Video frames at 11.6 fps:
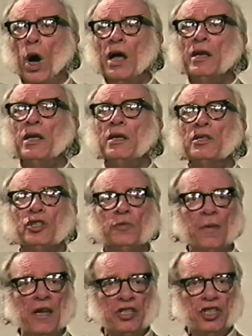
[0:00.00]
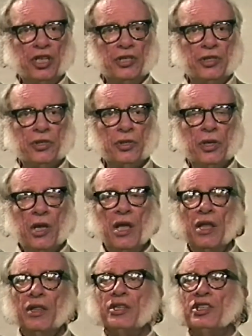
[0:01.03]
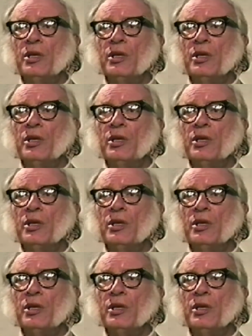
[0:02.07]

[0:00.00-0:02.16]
one species. The